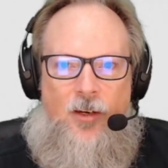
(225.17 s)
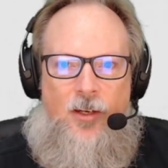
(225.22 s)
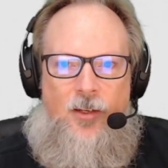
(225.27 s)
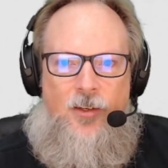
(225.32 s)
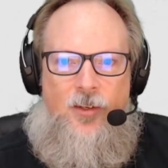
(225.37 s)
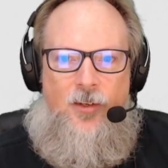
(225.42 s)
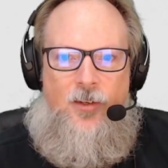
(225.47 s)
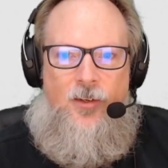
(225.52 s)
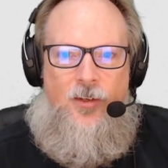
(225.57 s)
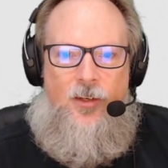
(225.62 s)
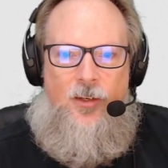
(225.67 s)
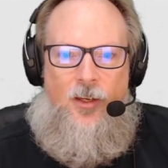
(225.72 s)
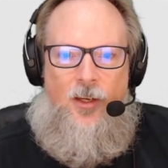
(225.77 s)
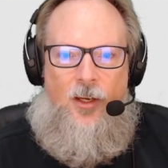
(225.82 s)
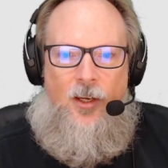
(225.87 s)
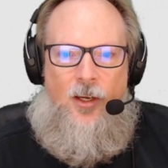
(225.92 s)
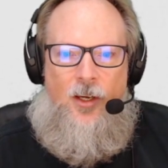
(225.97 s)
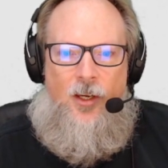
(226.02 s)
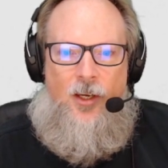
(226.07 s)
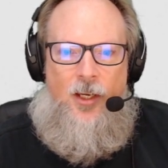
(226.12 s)
It's,
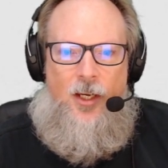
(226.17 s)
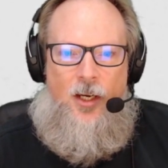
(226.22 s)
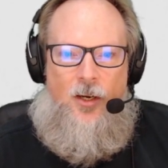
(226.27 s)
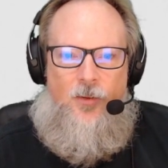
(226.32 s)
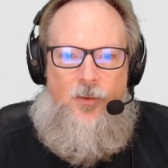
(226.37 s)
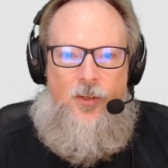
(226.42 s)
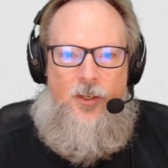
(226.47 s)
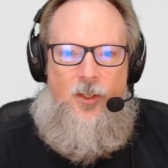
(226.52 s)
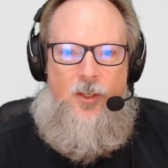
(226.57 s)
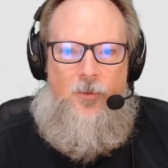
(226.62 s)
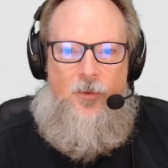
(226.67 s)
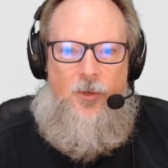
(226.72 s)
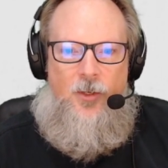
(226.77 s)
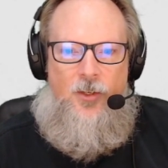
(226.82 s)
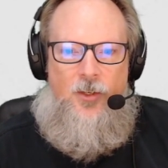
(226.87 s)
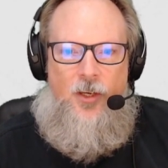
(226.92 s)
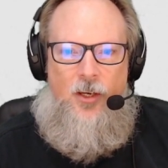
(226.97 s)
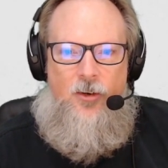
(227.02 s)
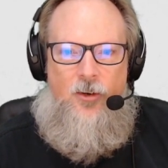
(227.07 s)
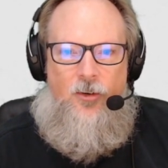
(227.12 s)
you know, this is
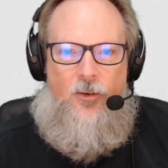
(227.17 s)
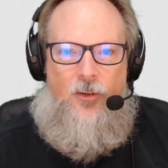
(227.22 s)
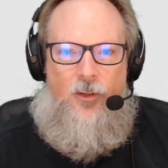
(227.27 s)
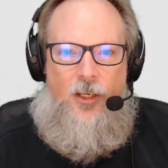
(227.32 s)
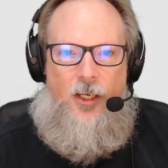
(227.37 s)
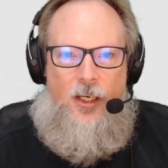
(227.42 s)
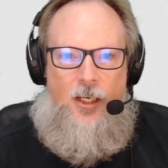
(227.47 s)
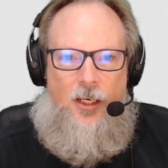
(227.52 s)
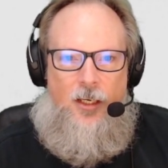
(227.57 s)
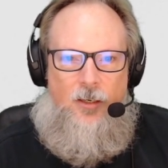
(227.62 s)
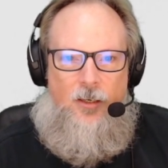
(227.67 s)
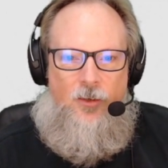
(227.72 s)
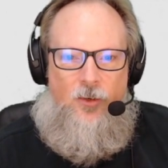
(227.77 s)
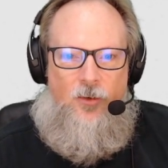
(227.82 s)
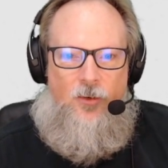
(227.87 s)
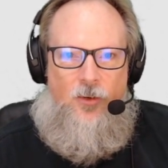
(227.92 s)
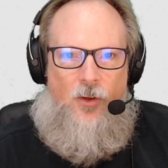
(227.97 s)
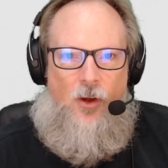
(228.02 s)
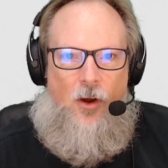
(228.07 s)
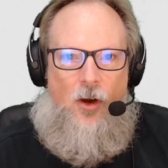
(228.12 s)
essentially
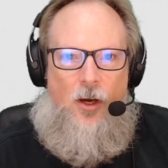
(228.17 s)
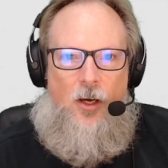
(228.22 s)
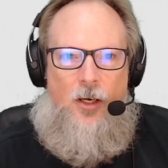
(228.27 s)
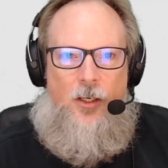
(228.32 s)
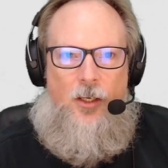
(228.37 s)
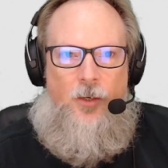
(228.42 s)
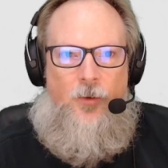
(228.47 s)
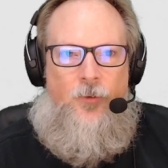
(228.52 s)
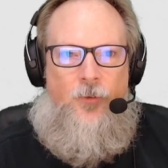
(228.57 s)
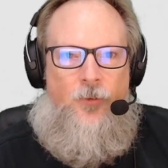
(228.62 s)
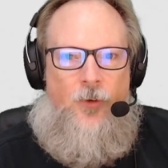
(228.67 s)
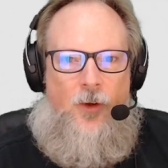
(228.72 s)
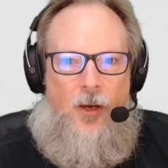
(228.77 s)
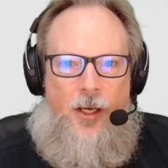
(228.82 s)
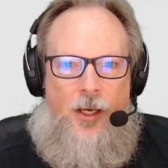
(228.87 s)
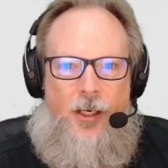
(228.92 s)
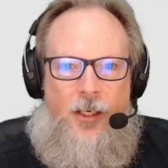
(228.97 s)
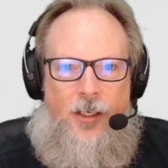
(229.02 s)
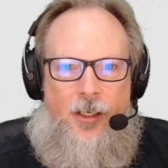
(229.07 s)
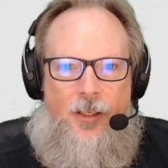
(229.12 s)
just art you'd
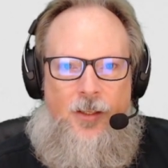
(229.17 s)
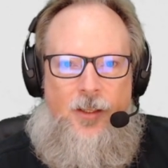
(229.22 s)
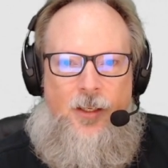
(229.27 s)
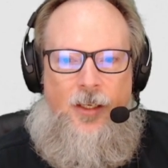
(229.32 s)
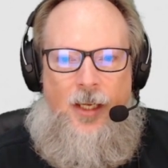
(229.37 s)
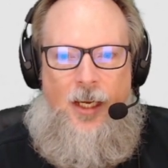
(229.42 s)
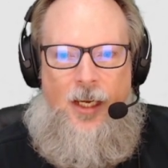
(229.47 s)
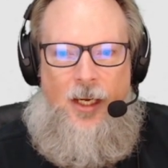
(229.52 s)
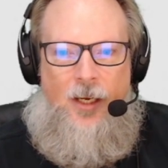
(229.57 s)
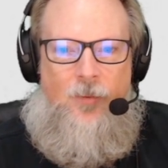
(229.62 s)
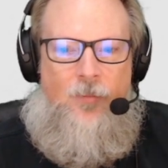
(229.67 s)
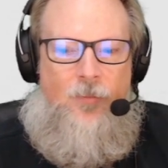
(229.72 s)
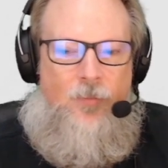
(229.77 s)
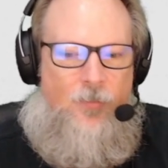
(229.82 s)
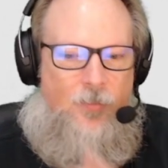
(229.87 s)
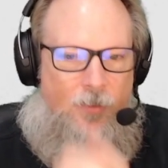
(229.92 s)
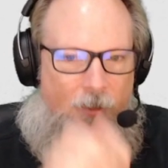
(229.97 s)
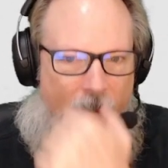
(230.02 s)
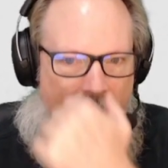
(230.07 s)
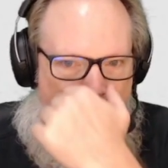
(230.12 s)
find in the game.
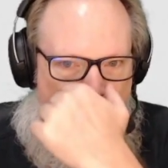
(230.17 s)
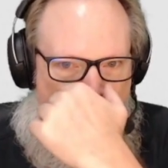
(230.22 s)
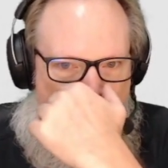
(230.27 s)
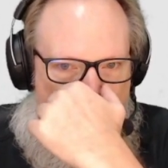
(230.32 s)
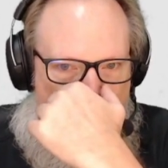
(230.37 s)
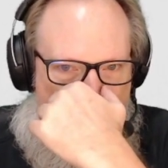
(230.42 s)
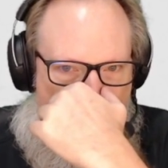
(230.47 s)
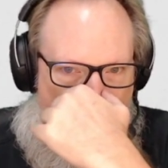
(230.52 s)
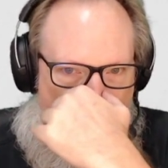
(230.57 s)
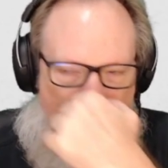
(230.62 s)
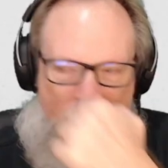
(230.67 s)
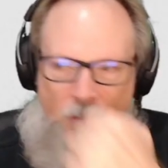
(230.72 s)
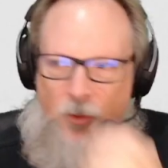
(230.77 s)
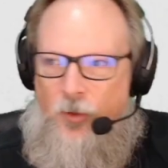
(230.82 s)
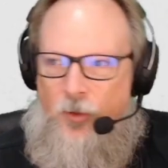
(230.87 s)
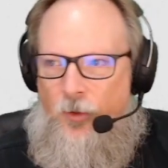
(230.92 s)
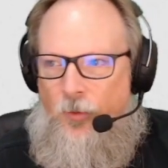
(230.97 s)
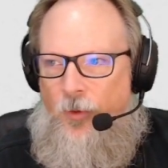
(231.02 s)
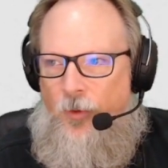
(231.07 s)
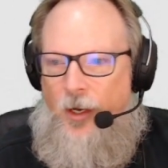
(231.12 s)
These
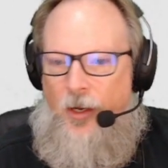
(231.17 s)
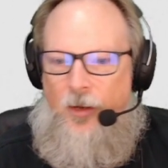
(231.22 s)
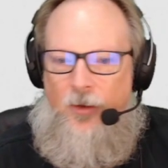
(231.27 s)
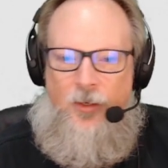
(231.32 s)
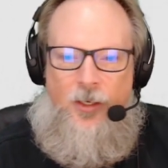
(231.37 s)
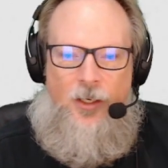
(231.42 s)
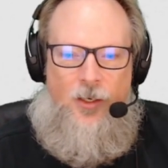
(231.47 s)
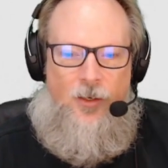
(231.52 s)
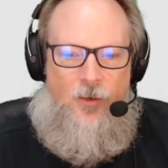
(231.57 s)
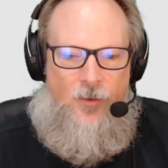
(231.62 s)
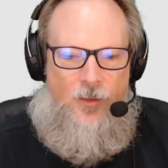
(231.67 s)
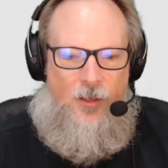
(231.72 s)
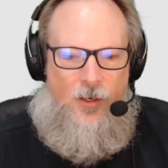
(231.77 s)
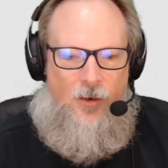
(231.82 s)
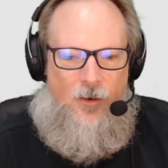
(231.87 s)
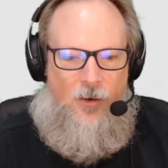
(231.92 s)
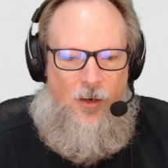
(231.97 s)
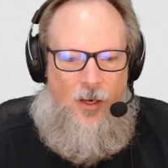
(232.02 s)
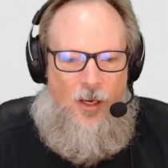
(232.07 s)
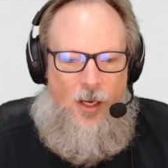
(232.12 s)
posters around here and
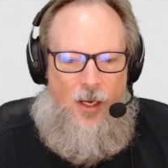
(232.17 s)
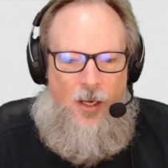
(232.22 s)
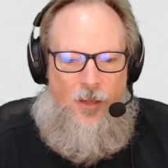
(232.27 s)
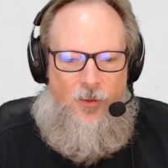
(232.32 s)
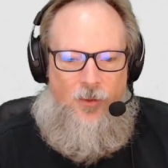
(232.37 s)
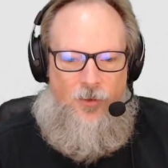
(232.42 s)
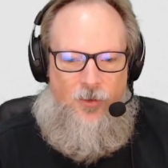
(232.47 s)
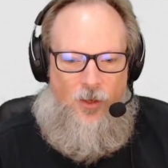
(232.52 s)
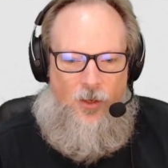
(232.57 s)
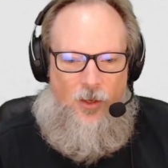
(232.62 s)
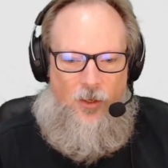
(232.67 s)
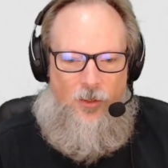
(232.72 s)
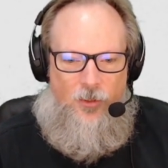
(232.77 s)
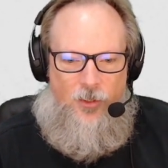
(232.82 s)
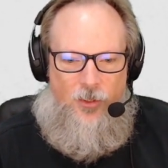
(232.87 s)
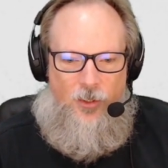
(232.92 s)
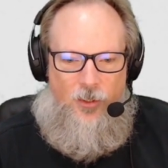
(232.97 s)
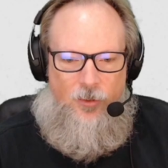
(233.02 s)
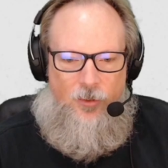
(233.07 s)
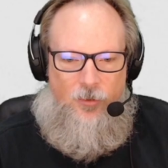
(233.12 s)
there. There's
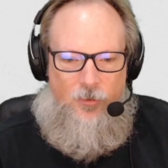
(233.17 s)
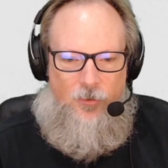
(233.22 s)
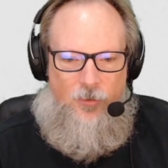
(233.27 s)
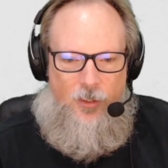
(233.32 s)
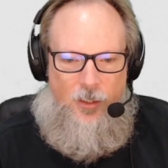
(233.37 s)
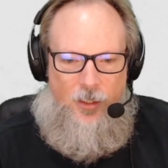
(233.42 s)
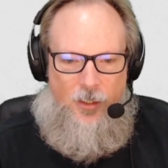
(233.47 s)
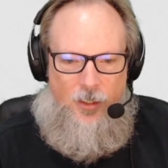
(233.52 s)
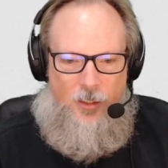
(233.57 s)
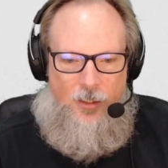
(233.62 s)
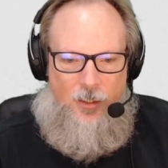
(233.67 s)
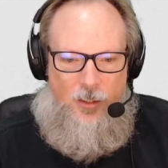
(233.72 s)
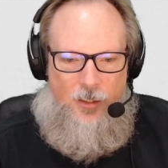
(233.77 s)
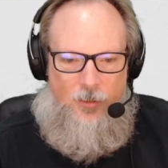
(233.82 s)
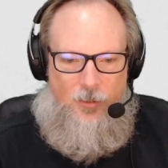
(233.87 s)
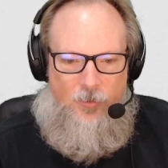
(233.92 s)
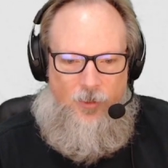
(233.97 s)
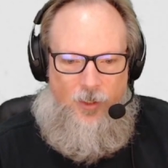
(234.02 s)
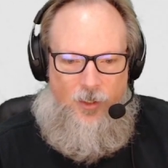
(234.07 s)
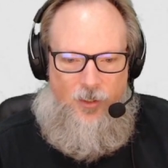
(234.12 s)
also,
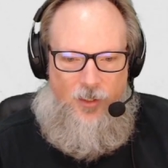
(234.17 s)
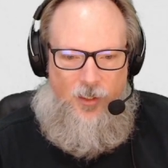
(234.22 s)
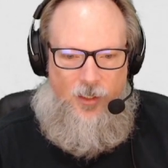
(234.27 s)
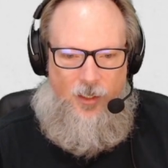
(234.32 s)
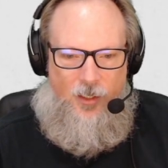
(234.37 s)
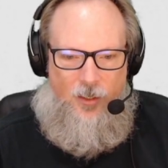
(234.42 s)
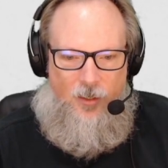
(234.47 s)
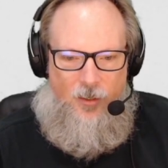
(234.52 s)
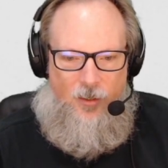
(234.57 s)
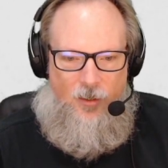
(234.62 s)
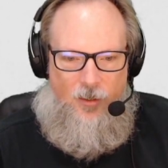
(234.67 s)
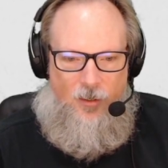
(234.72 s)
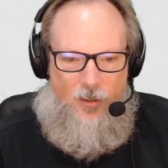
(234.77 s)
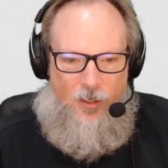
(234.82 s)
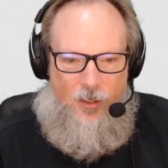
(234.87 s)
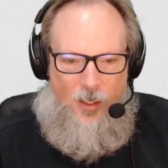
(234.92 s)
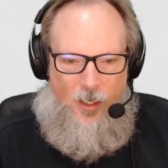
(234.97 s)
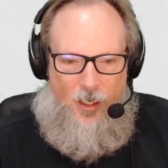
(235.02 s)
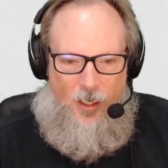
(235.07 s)
what is it here?